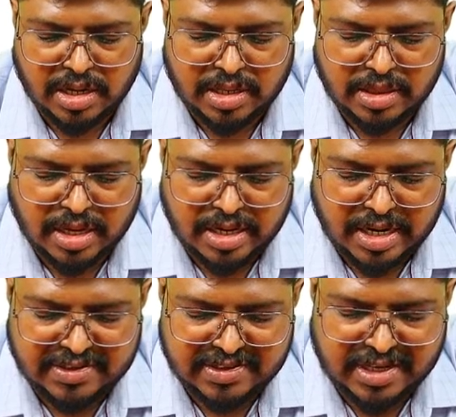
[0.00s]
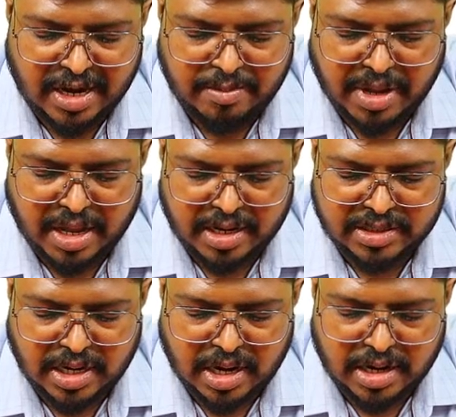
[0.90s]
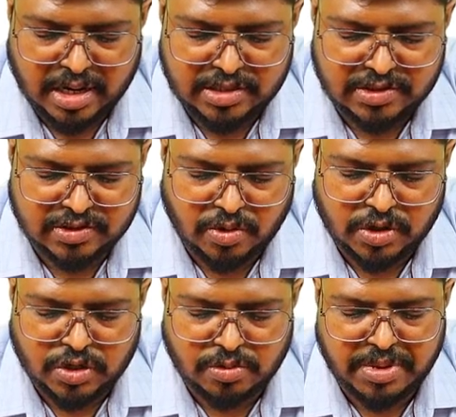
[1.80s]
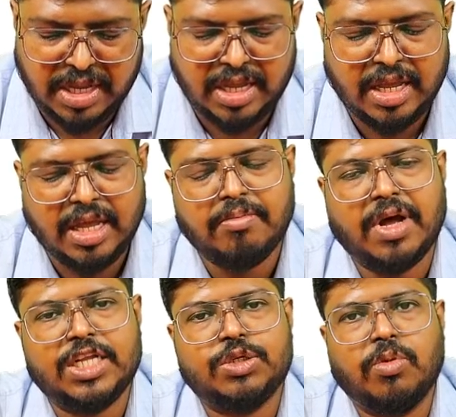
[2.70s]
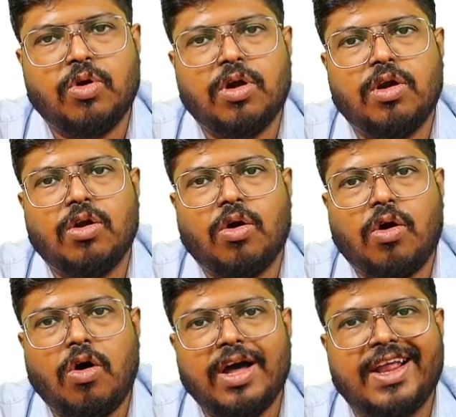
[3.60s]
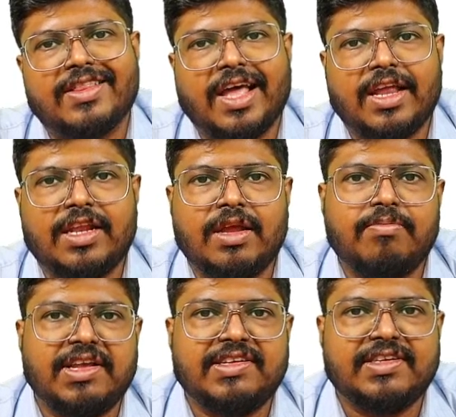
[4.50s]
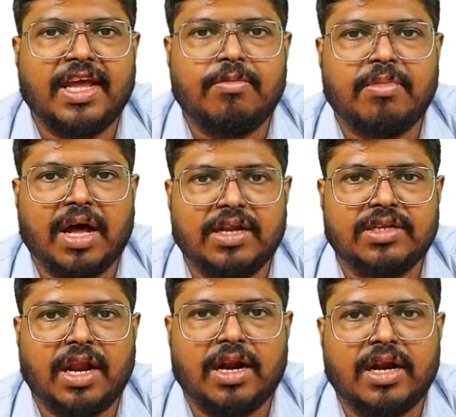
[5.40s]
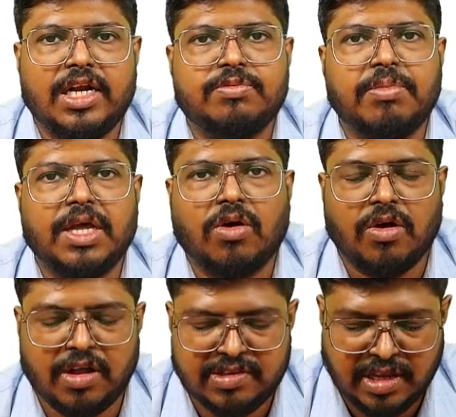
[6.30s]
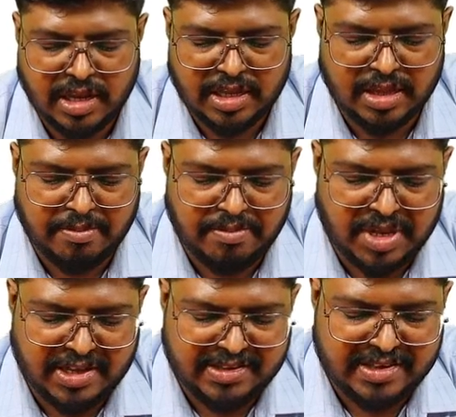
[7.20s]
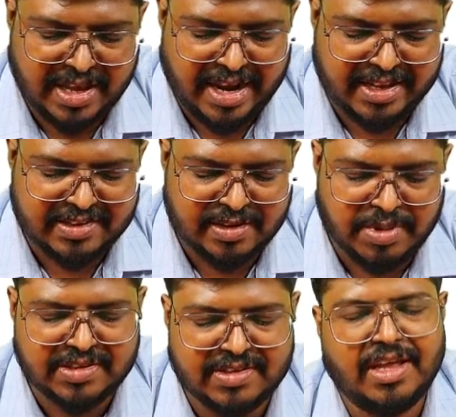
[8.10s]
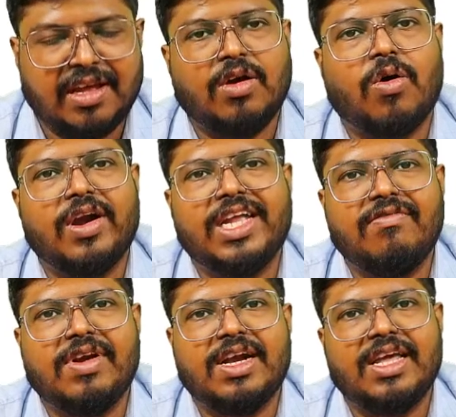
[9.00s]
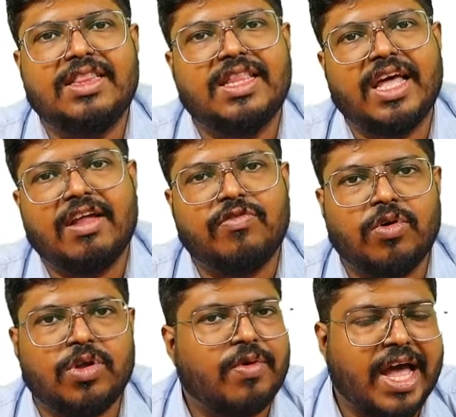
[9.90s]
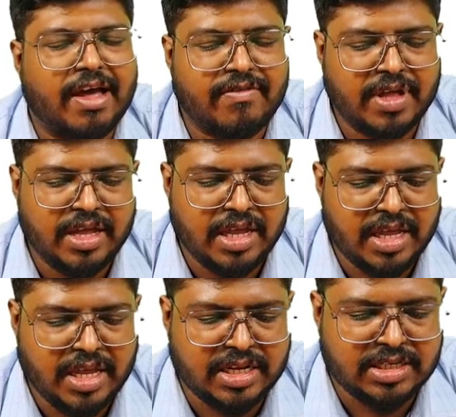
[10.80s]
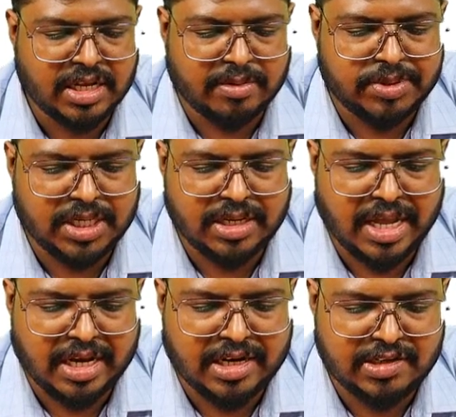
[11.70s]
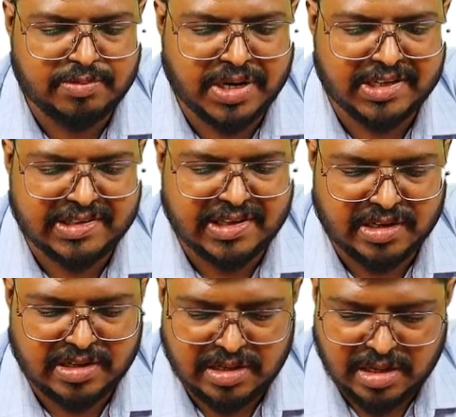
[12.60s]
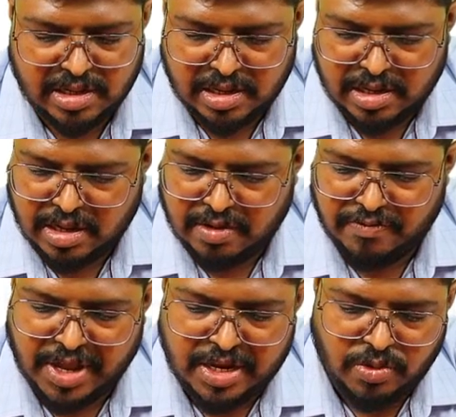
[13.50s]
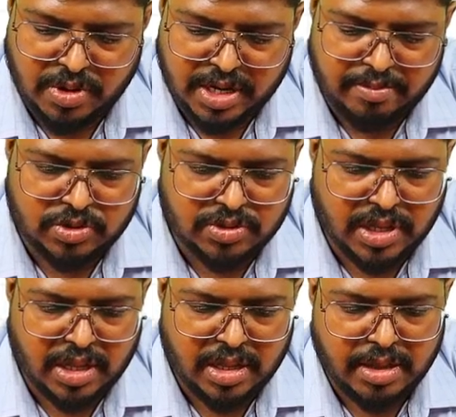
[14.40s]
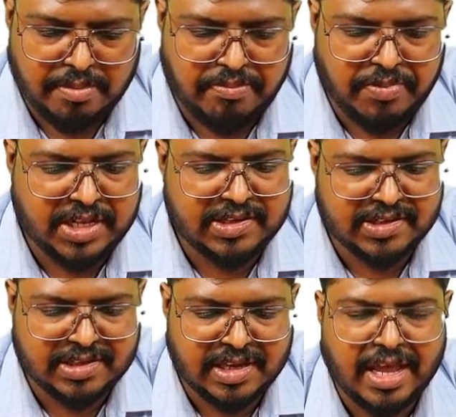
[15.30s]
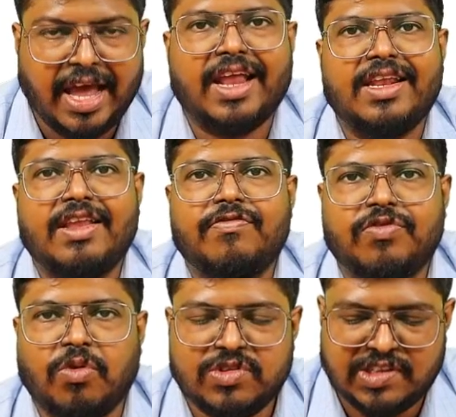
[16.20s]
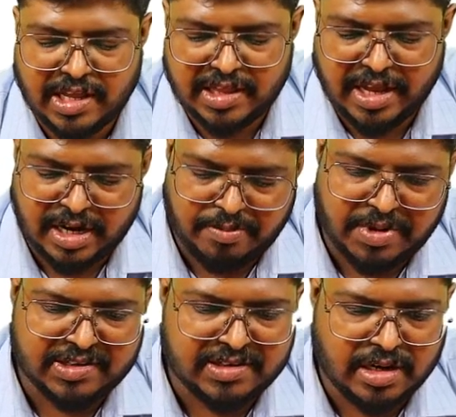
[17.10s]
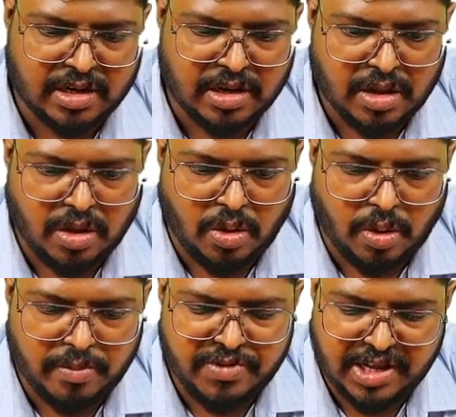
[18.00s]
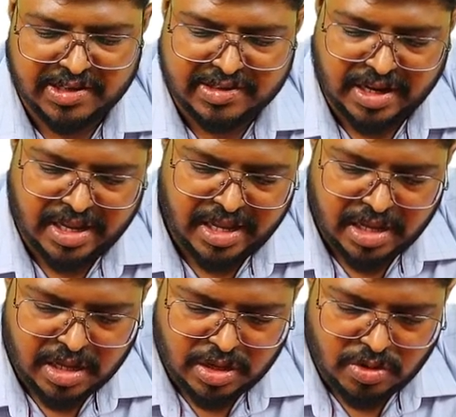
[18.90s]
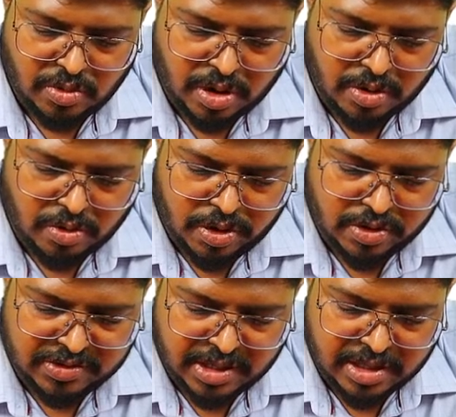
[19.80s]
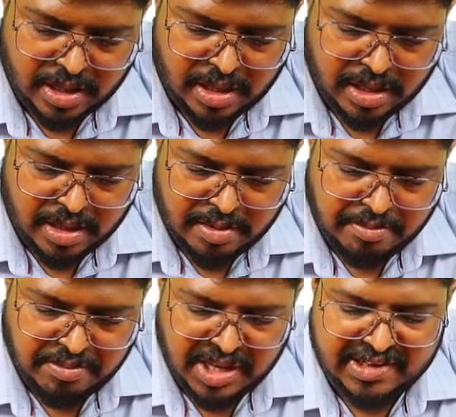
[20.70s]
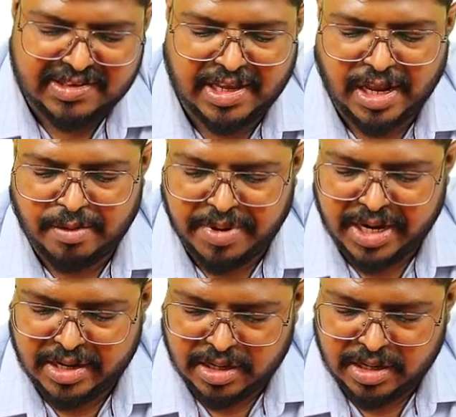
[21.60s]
The distal marginal ridge is going to be much more longer than the mesial marginal ridge because the mesial exhibits a concavity, therefore you have a interruption that is present. When you come to the pits and the fossa that are present, obviously you are going to see the mesial pit.